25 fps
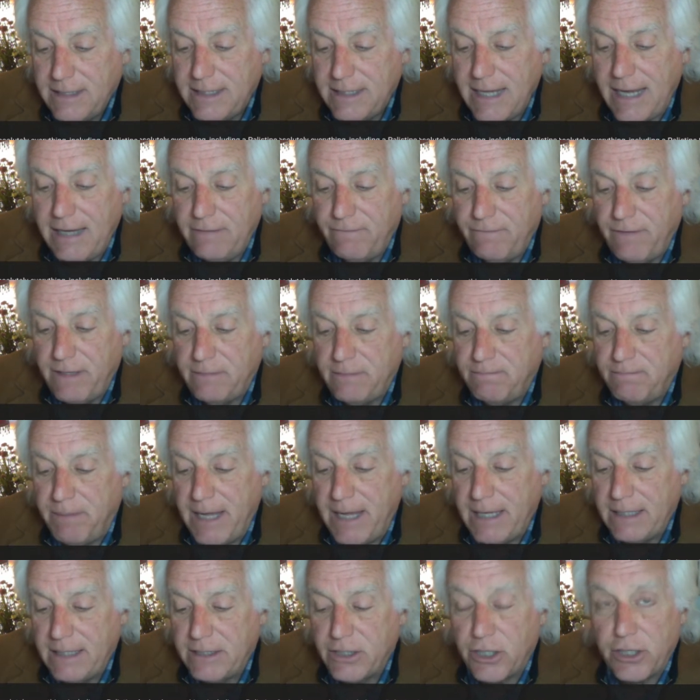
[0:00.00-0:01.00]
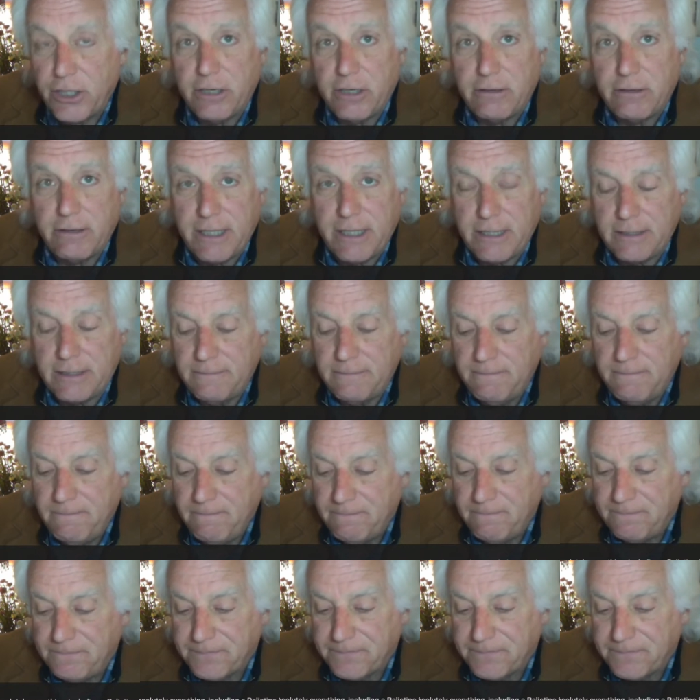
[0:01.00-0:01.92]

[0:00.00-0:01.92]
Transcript: David Ben Gurion,